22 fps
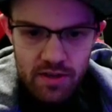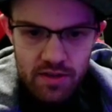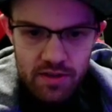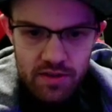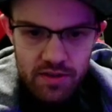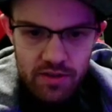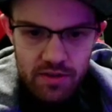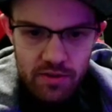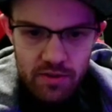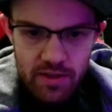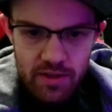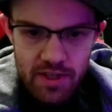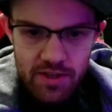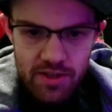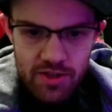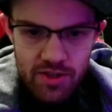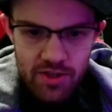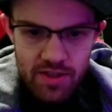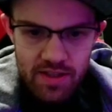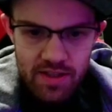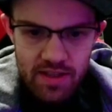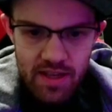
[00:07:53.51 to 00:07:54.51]
So let's
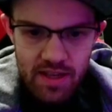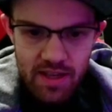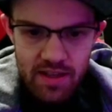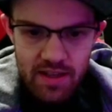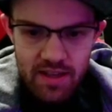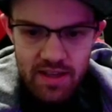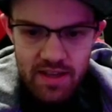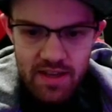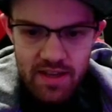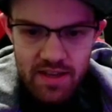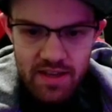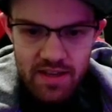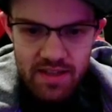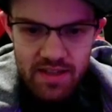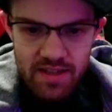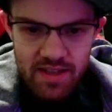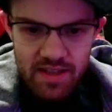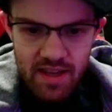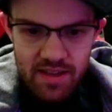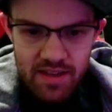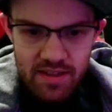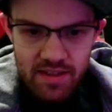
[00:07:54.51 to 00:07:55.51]
just get the
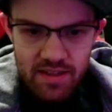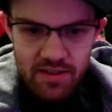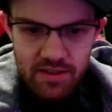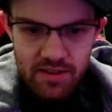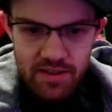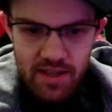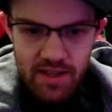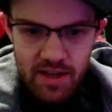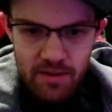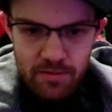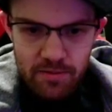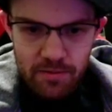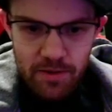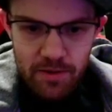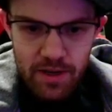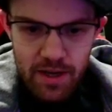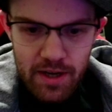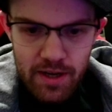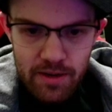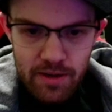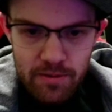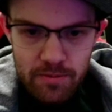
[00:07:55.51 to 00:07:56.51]
Sentinel down for
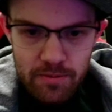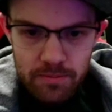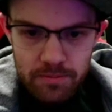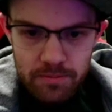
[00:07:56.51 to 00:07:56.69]
now.